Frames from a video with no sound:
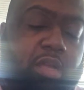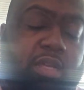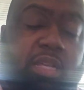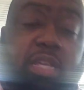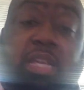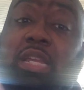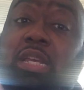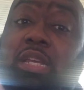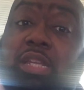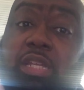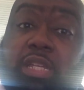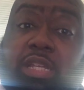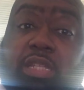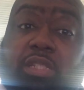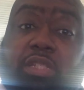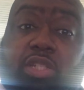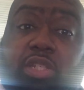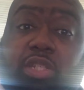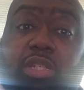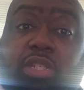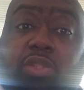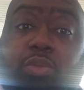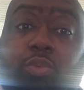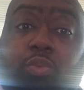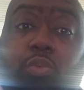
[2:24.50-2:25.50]
getting
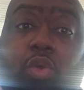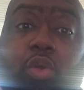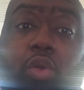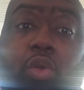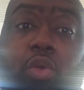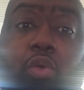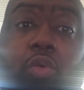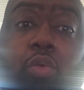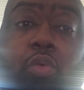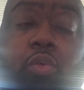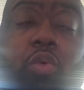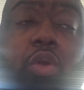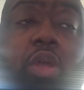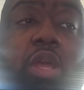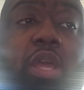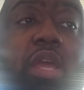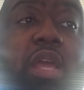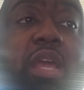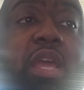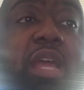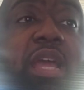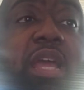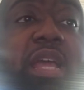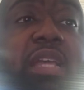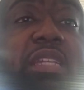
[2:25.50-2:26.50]
into his role
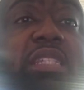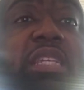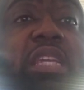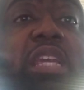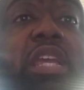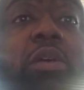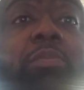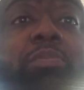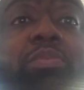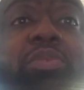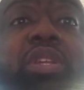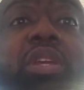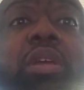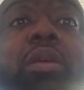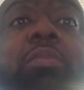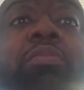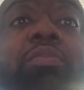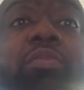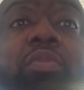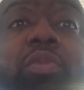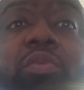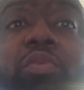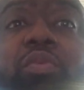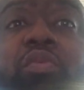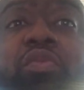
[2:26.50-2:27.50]
has helped him
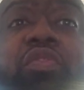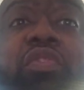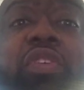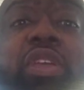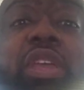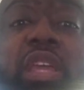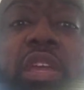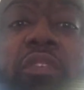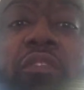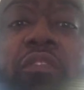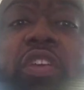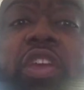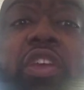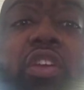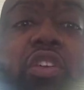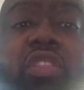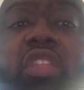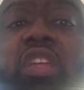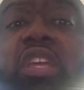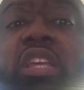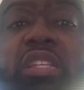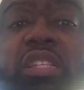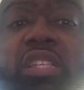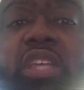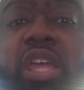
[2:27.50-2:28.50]
figure
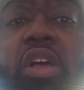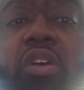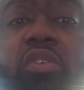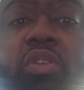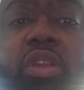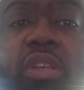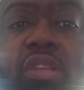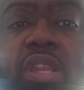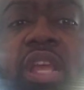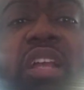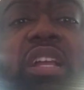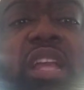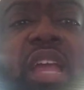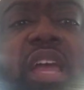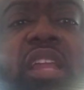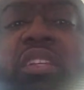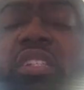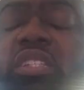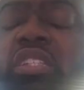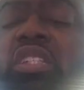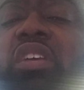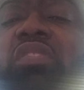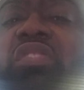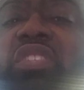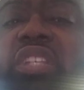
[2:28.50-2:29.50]
things out. That kind
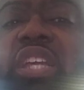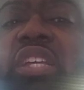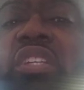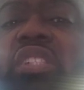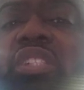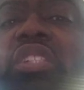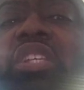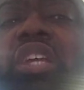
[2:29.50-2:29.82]
of stuff takes